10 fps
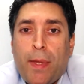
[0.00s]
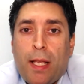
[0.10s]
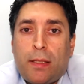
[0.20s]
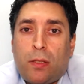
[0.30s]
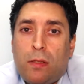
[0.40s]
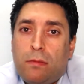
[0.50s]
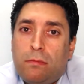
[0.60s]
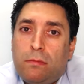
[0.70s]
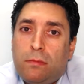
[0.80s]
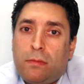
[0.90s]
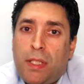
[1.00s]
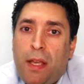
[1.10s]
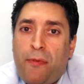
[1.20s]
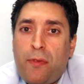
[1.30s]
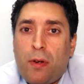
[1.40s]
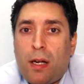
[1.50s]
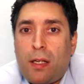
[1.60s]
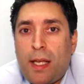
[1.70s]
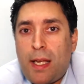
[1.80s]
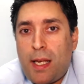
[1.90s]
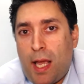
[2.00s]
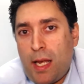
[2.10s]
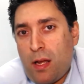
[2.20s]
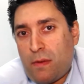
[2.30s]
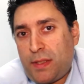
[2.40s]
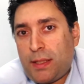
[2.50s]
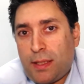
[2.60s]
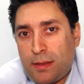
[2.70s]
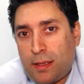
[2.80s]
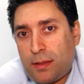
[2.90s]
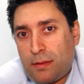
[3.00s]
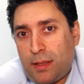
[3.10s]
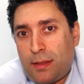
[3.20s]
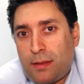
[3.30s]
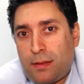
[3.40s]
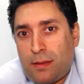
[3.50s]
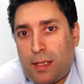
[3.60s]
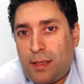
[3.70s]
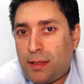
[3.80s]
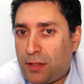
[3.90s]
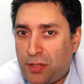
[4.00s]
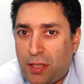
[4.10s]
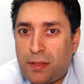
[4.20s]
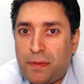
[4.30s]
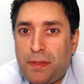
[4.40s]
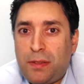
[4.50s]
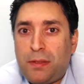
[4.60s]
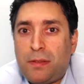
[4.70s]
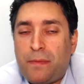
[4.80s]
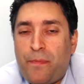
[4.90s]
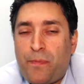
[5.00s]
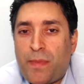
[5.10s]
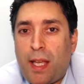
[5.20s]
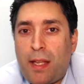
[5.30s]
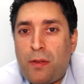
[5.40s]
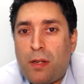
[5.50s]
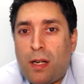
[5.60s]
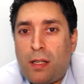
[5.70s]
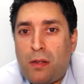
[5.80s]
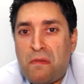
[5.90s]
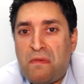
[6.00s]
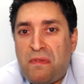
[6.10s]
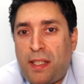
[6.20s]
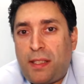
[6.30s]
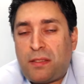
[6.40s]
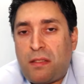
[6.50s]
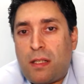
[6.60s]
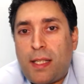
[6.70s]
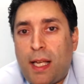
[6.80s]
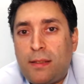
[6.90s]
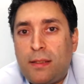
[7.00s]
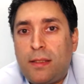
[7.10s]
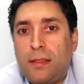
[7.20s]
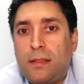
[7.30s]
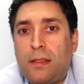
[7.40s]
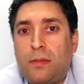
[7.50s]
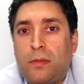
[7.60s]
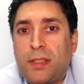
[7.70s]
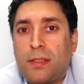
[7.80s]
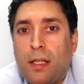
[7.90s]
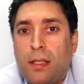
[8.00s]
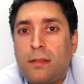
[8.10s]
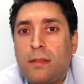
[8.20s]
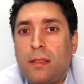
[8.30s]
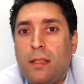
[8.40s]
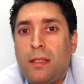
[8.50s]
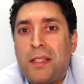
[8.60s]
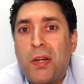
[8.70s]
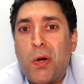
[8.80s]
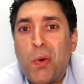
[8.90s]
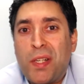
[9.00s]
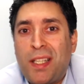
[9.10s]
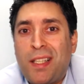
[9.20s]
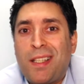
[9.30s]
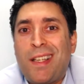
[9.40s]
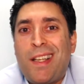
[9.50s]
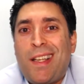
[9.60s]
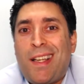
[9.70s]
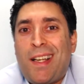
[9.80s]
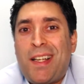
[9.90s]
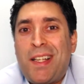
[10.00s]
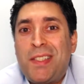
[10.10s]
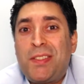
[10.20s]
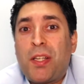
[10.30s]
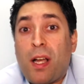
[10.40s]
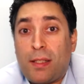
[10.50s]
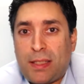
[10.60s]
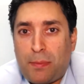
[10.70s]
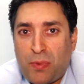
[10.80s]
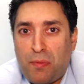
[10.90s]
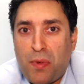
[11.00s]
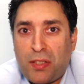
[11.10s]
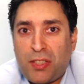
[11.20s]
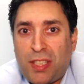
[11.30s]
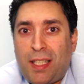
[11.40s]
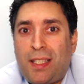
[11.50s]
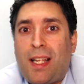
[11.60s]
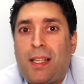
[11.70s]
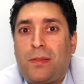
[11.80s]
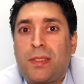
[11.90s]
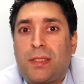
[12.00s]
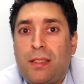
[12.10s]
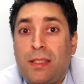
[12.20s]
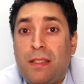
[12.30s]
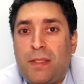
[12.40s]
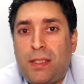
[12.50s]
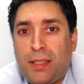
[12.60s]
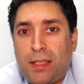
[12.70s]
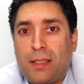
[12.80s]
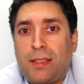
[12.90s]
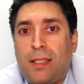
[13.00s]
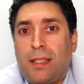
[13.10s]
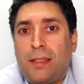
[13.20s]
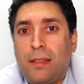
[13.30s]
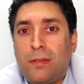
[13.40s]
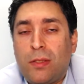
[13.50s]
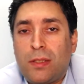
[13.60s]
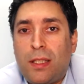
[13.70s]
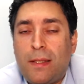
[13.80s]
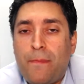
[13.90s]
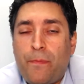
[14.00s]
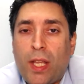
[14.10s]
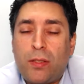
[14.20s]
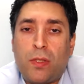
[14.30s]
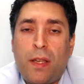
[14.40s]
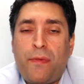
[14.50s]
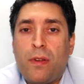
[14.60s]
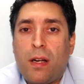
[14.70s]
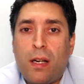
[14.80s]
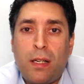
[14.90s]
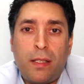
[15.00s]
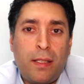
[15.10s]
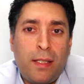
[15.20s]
So if you are in any of these industries, and these are just a few, then you are a very strong candidate to start owning the concept of blockchain and to start even discussing it internally. So if you are